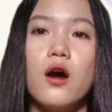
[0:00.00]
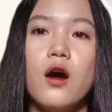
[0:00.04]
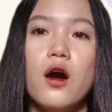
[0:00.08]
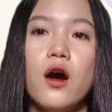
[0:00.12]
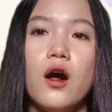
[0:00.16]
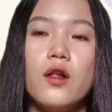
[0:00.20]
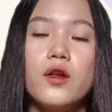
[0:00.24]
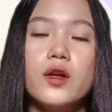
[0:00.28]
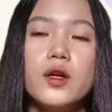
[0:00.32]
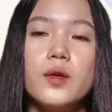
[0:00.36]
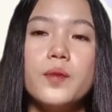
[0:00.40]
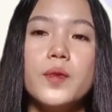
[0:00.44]

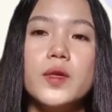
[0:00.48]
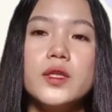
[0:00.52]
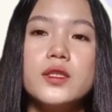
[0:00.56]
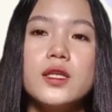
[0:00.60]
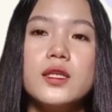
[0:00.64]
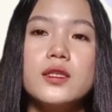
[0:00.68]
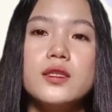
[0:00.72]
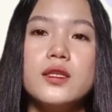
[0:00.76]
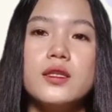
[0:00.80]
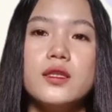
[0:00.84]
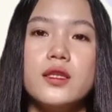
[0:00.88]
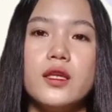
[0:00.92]
All
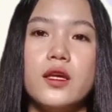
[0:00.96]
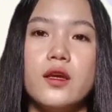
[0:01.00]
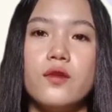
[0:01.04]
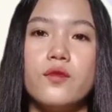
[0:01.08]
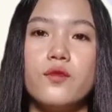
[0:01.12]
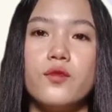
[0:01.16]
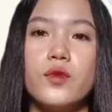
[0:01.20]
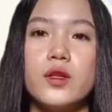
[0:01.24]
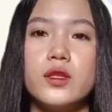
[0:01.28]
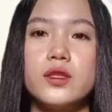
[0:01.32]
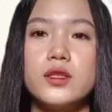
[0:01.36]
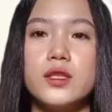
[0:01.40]

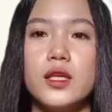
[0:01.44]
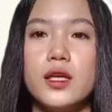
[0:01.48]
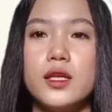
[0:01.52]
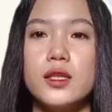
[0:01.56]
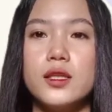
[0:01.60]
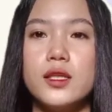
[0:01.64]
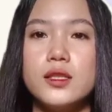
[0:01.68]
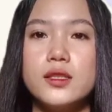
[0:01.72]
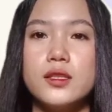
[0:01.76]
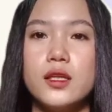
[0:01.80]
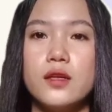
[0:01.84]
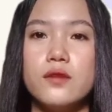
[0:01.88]
representatives will
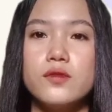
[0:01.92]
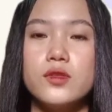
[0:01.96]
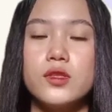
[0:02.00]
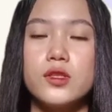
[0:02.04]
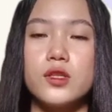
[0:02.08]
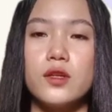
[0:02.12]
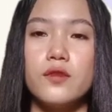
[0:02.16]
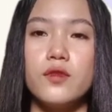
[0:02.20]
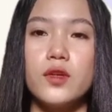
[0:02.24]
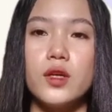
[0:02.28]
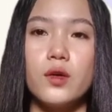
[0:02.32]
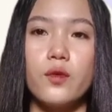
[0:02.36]
take the same
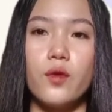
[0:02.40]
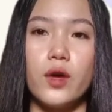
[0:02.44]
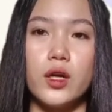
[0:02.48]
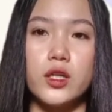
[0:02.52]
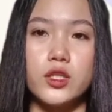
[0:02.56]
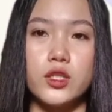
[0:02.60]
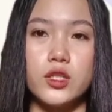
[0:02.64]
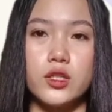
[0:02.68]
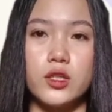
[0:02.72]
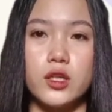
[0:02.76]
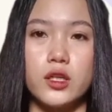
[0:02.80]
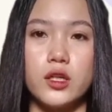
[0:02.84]
survey
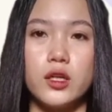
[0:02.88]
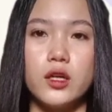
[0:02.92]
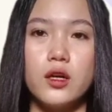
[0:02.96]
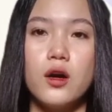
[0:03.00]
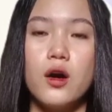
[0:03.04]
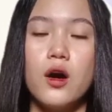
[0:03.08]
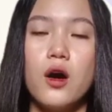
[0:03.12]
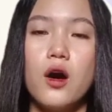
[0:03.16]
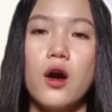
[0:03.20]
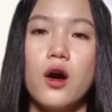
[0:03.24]
questionnaire.